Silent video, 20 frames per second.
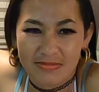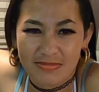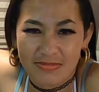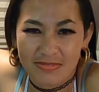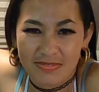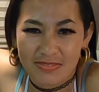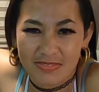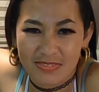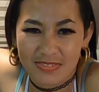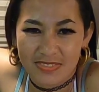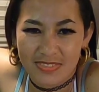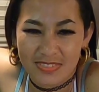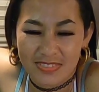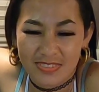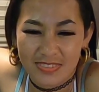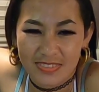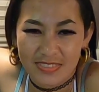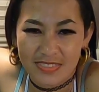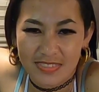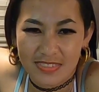
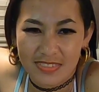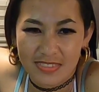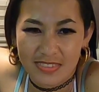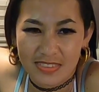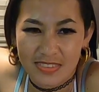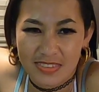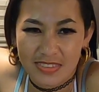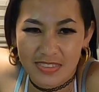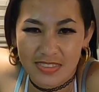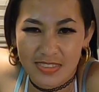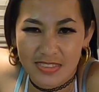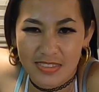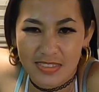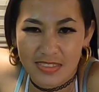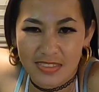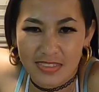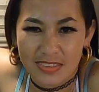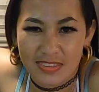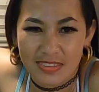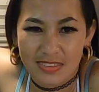
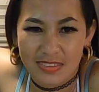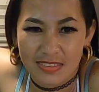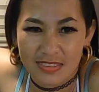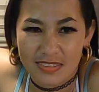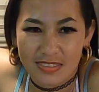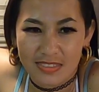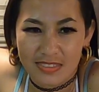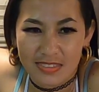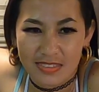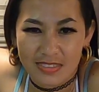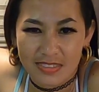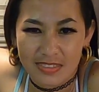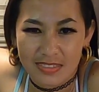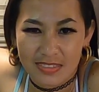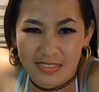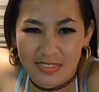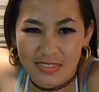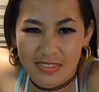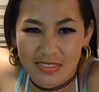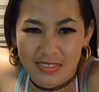
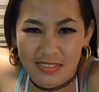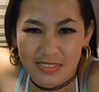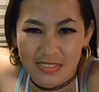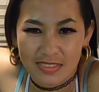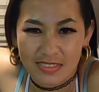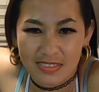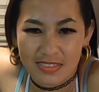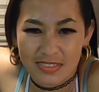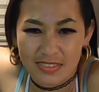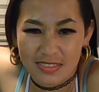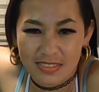No words are spoken by the person on screen.